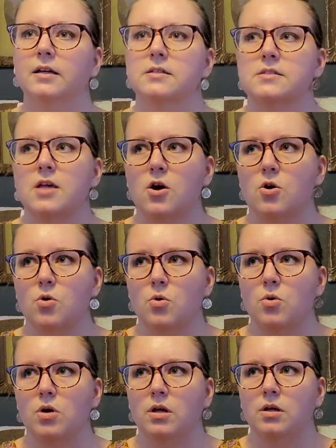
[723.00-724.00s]

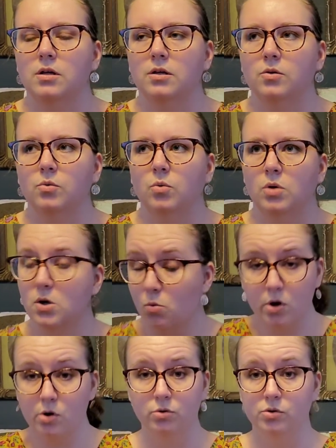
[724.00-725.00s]
So we,
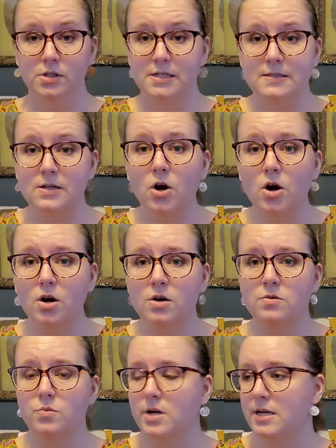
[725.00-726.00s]
we
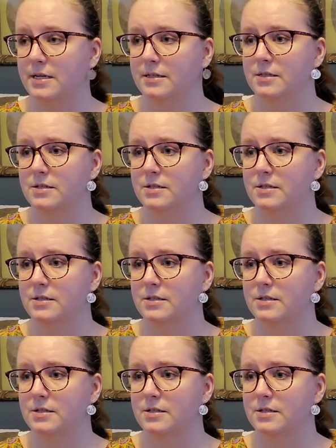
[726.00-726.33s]
dessert. We're eating